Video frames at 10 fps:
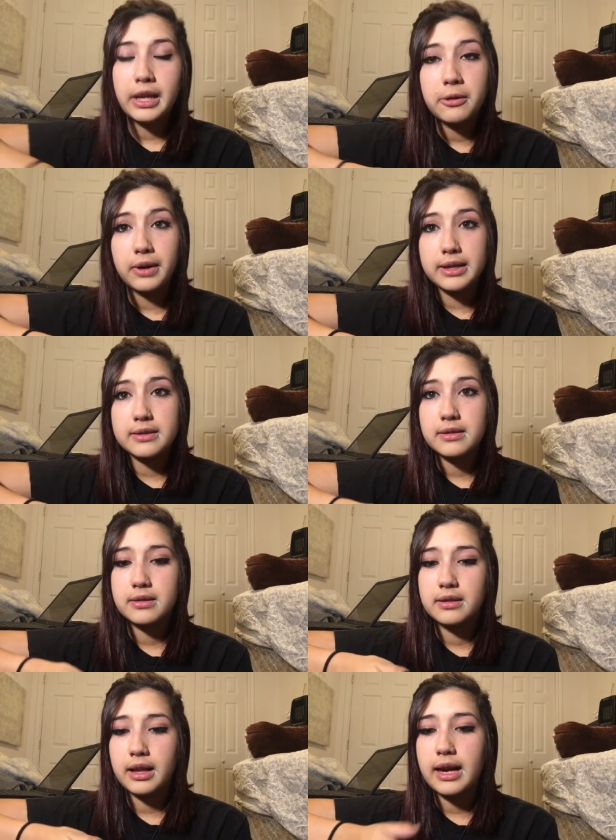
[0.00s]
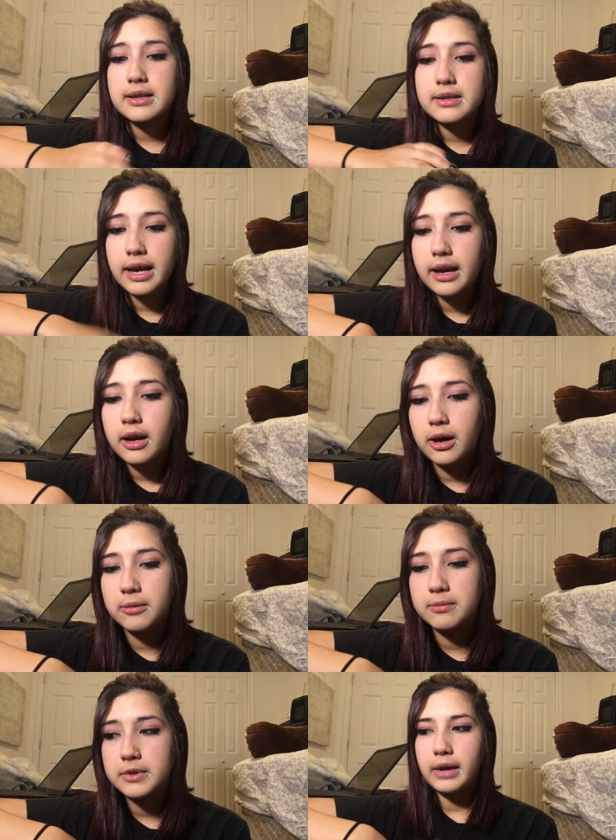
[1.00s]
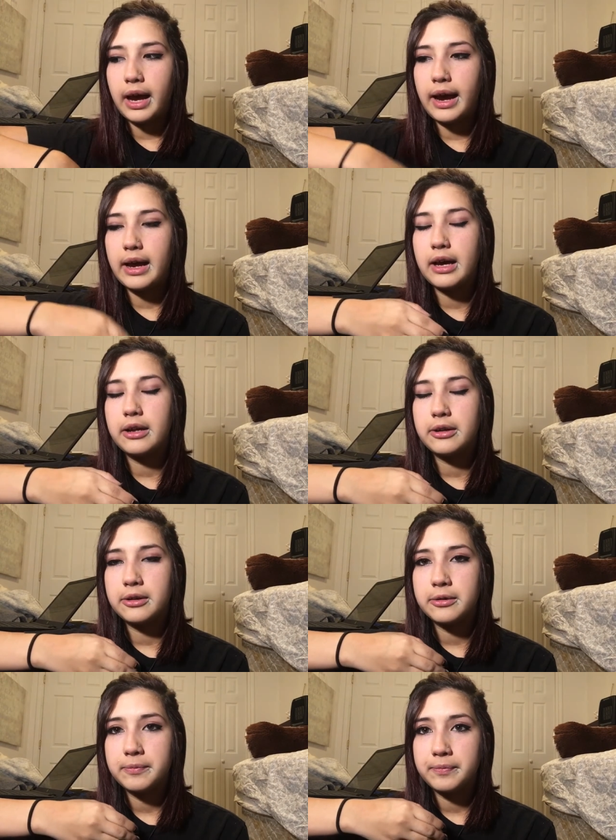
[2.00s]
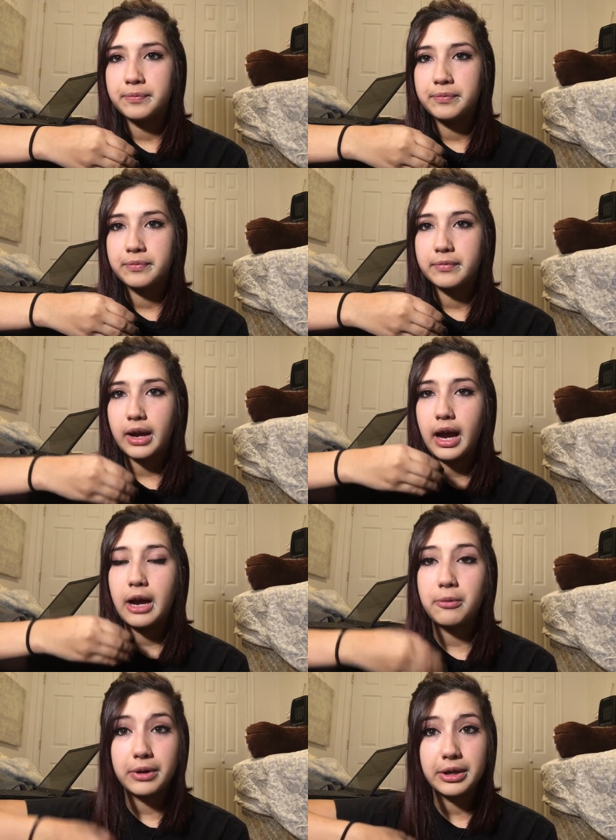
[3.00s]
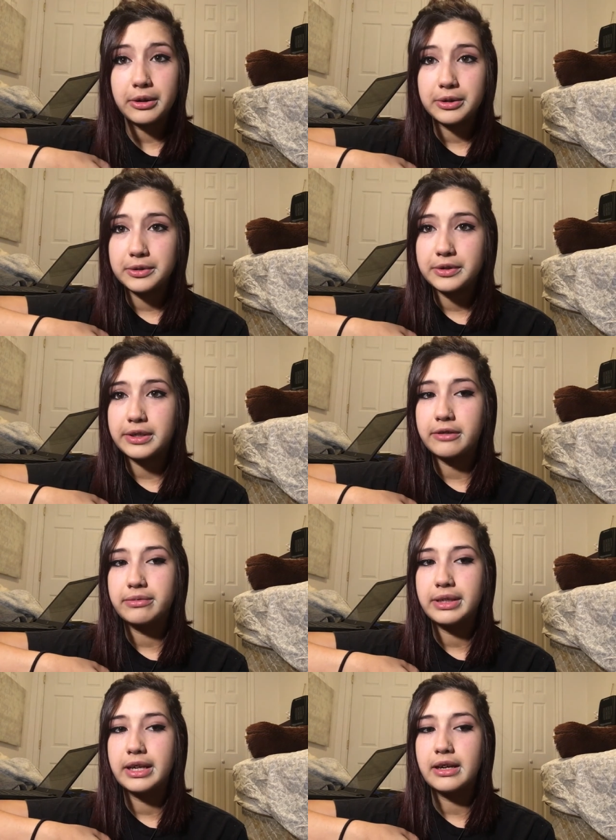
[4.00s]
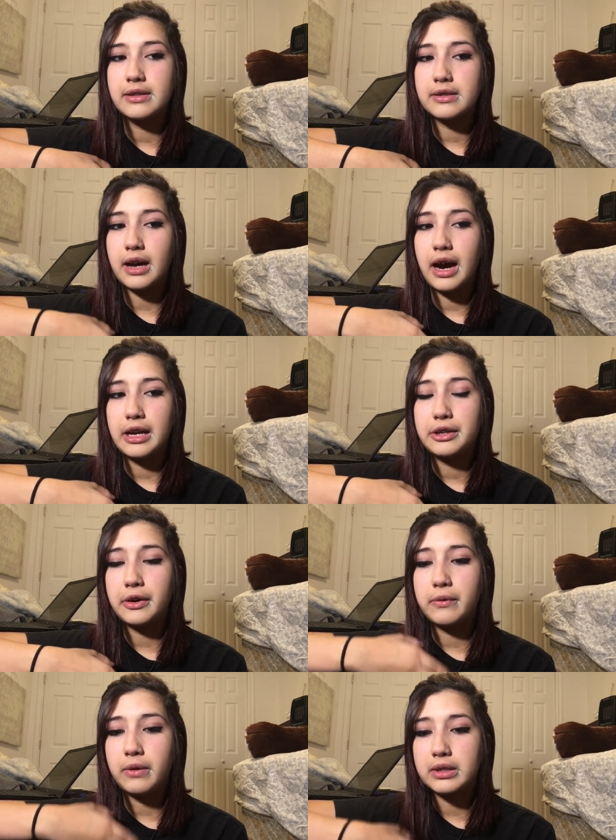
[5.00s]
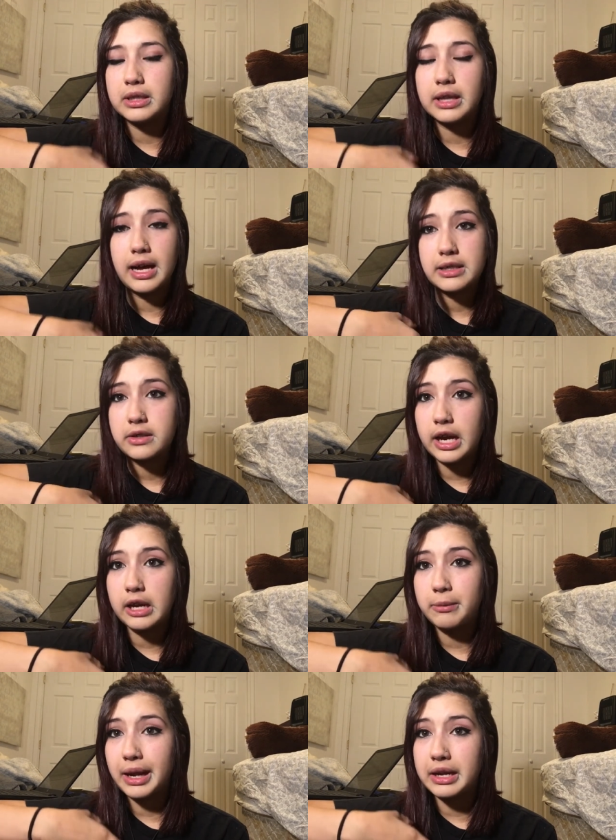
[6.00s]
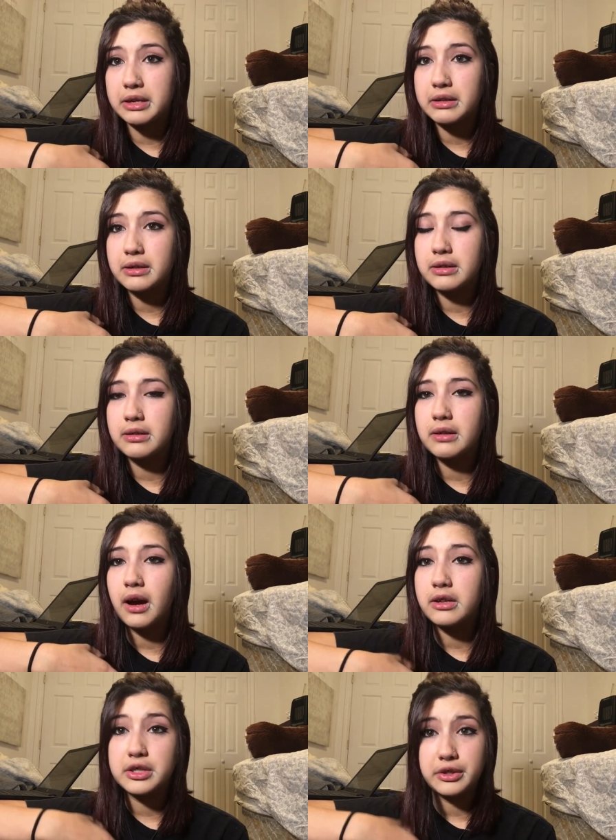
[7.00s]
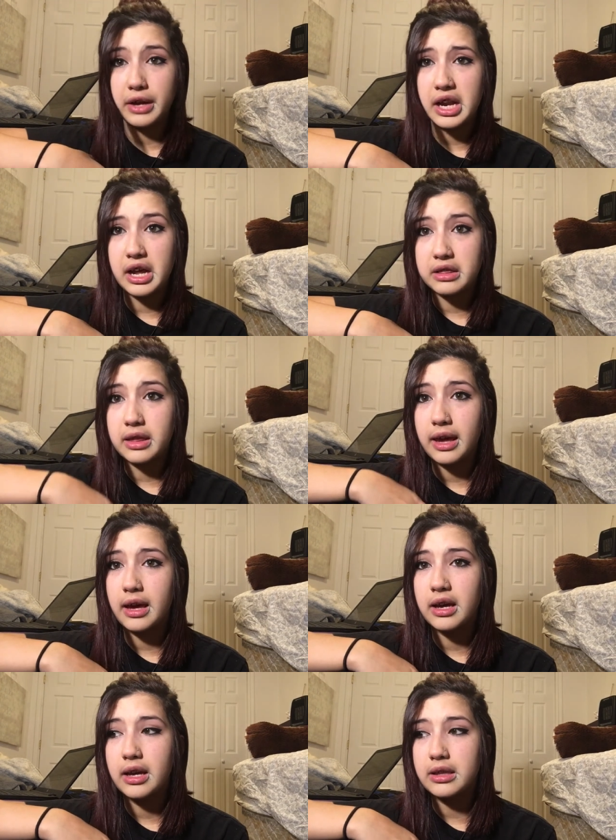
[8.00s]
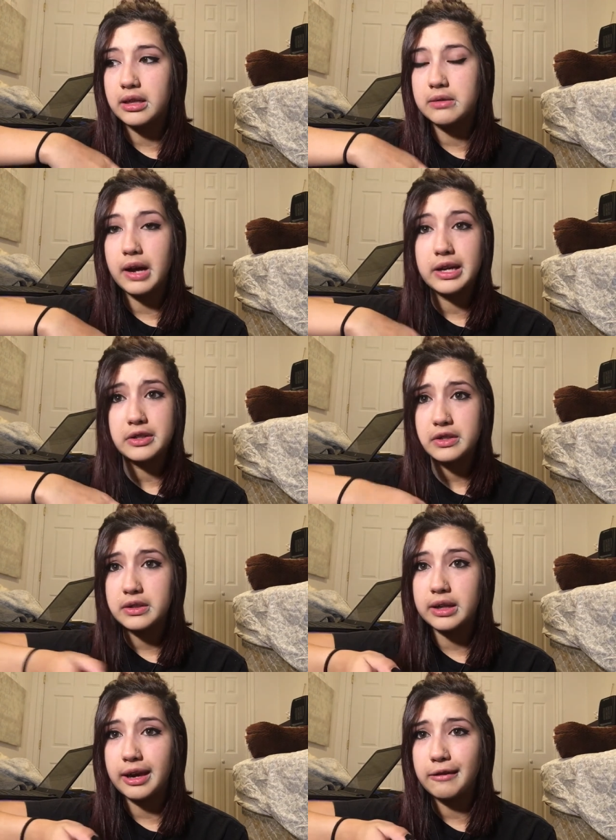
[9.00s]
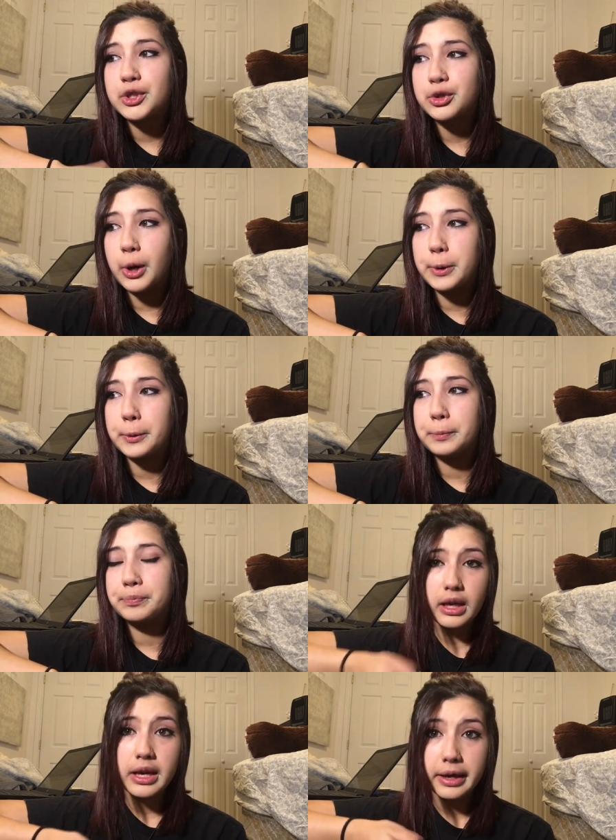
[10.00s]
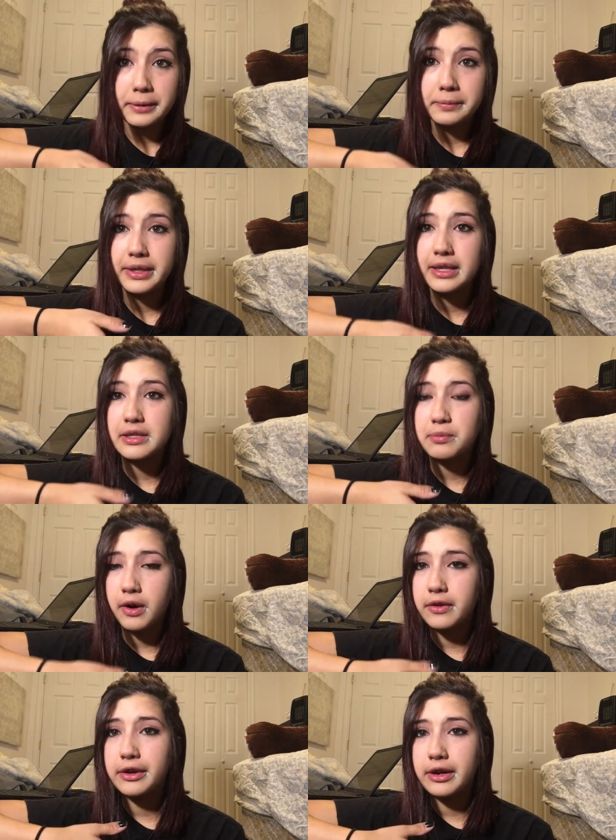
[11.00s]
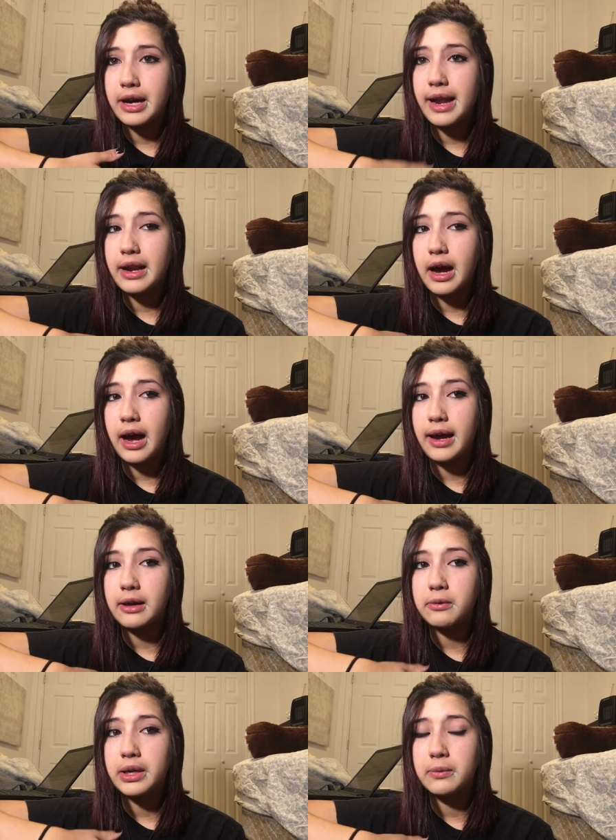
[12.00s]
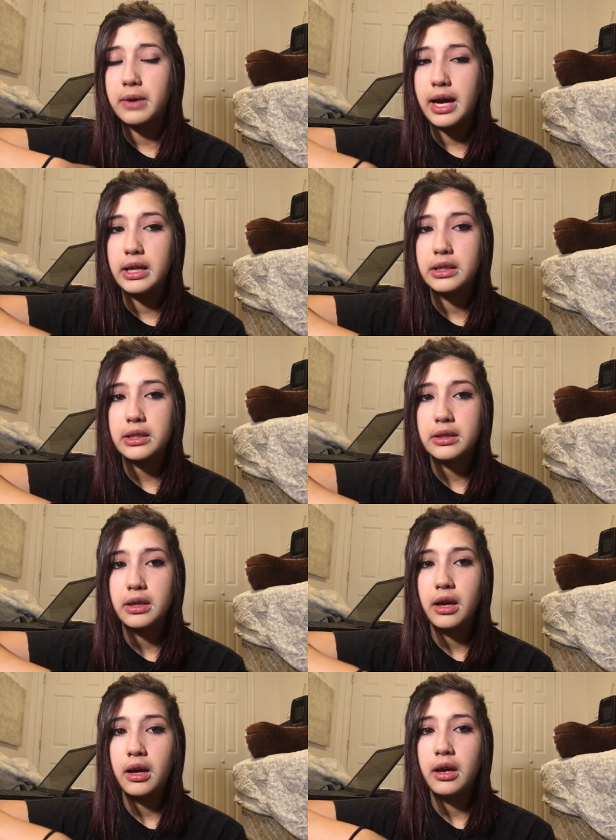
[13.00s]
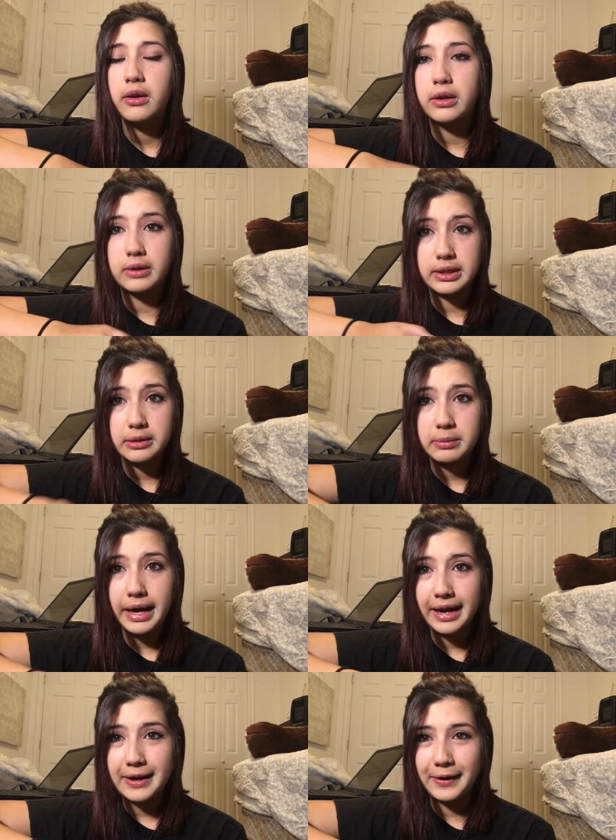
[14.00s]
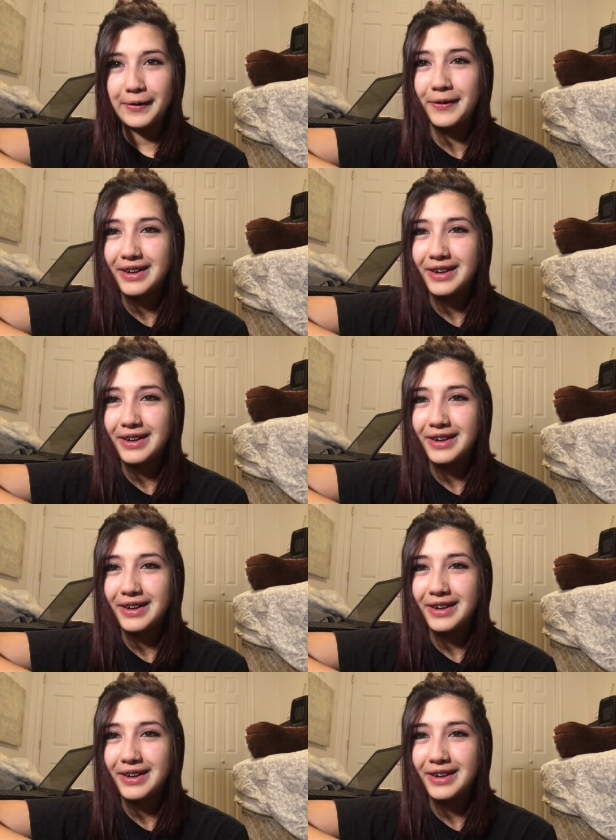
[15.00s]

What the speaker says: Anyways, the last day comes and I want to go do stuff because I don't want the last day to be us doing nothing and then I just leave. So him and his brother and we went to Petco